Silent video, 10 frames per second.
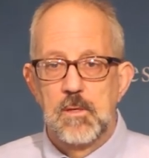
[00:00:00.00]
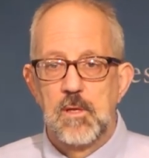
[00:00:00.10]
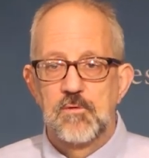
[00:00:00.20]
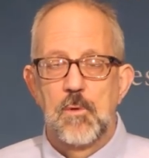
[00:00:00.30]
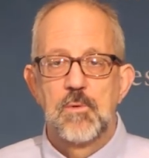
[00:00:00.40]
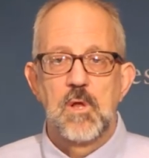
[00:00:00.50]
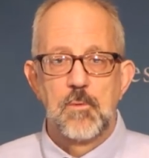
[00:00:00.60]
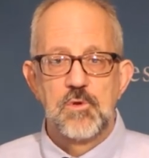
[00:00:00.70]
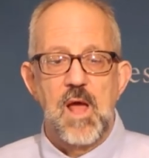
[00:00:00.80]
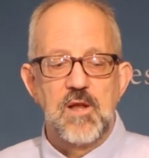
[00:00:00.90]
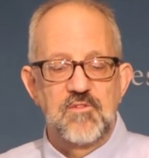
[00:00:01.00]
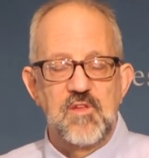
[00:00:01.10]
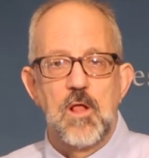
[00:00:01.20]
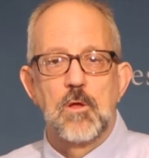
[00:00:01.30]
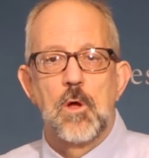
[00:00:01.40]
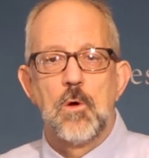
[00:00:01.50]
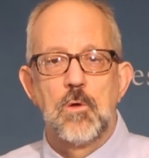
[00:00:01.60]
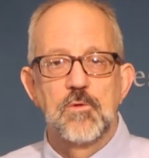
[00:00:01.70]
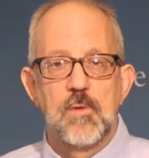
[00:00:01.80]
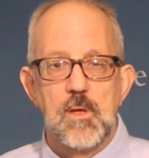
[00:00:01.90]
So in other words, you had to sell
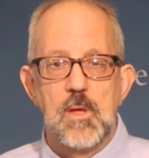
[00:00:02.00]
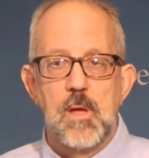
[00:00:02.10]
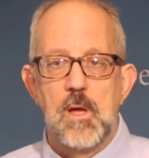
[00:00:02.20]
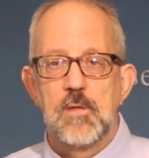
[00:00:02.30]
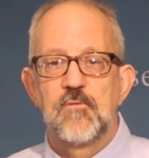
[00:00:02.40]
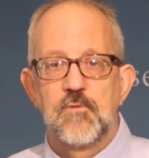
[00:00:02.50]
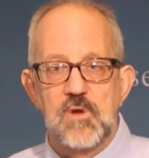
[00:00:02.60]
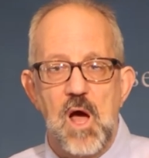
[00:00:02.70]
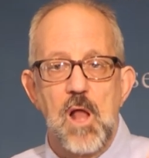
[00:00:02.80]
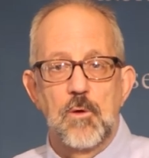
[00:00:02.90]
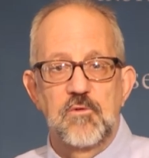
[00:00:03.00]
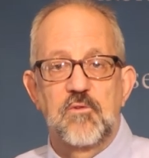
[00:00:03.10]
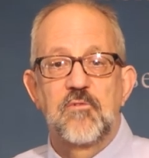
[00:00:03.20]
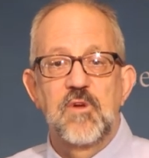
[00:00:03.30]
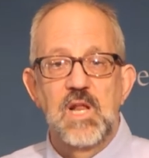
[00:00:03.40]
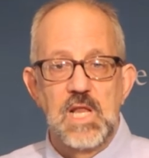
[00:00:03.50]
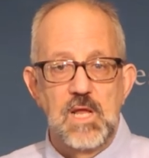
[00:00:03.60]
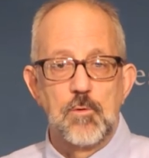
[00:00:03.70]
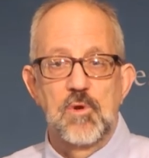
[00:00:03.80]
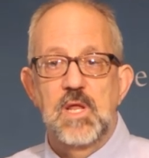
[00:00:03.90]
gold for dollars freely
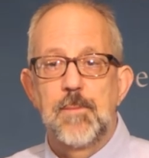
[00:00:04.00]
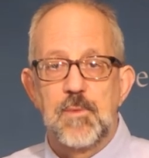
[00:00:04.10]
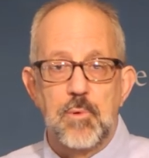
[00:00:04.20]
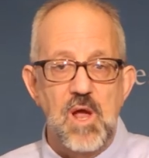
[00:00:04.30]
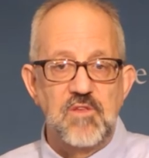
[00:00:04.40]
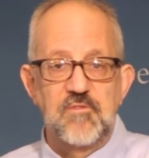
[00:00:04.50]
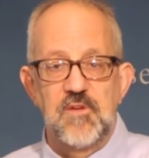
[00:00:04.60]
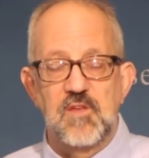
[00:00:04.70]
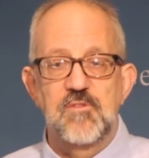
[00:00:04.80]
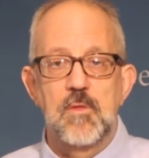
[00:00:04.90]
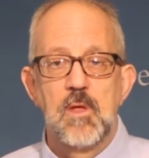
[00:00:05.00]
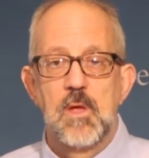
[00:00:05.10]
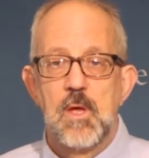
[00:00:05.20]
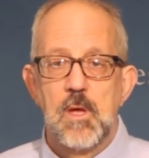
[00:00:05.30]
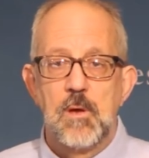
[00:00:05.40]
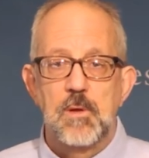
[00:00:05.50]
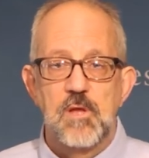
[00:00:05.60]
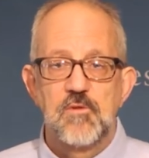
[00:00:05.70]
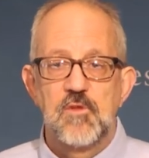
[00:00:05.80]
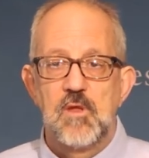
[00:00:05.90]
in order to keep the price fixed. Okay,
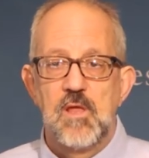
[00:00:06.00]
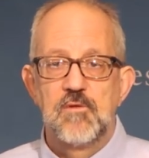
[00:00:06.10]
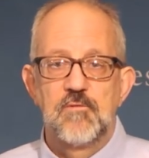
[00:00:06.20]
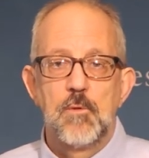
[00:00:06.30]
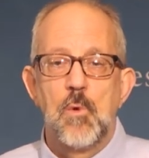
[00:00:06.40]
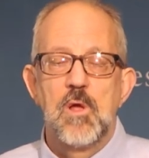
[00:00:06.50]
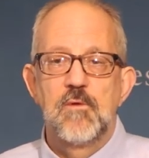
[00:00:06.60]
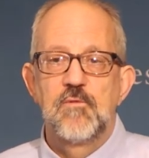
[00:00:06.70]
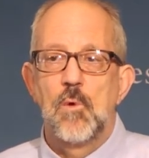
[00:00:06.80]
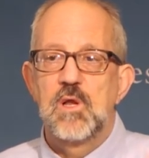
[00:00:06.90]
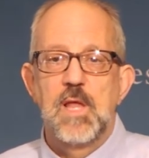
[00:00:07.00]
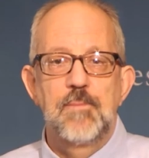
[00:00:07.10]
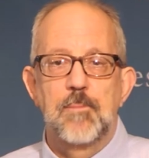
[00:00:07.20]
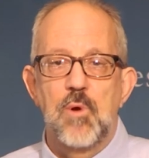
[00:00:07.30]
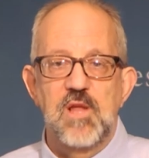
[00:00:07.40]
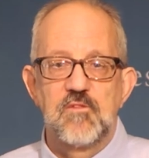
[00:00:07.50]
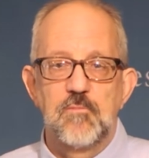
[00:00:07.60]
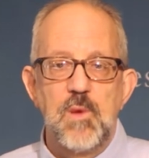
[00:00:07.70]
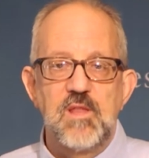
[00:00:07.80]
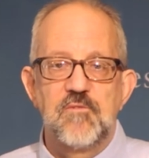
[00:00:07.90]
just as if you want to keep the price of
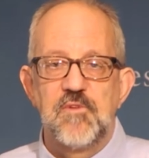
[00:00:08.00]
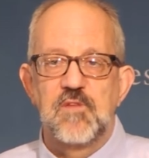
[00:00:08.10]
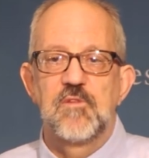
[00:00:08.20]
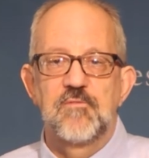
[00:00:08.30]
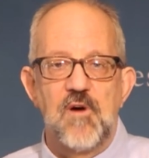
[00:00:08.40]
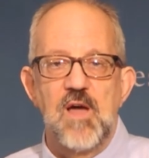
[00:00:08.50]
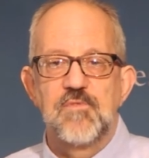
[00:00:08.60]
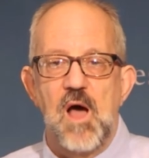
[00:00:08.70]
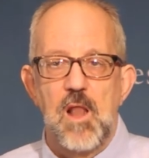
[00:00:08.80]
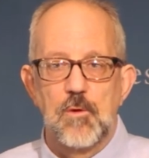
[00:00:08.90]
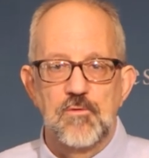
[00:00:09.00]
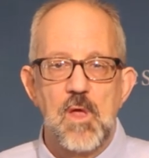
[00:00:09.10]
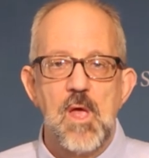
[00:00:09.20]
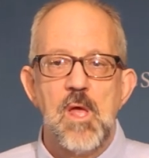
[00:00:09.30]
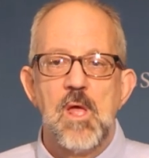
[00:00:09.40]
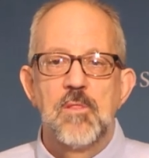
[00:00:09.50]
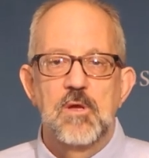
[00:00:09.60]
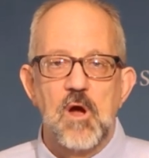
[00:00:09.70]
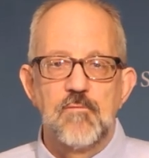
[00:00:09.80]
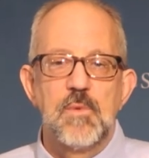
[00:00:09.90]
wheat fixed at $5, the
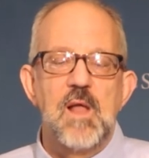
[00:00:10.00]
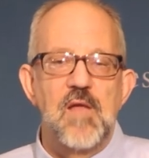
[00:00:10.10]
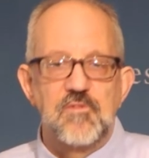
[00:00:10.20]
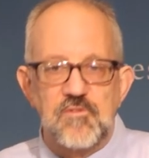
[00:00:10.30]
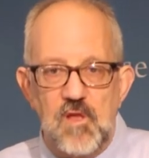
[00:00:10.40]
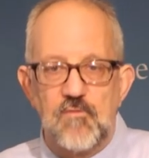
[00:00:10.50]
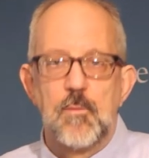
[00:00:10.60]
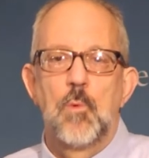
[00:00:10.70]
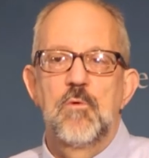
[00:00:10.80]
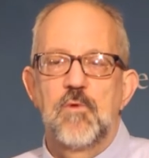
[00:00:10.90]
government has to sell from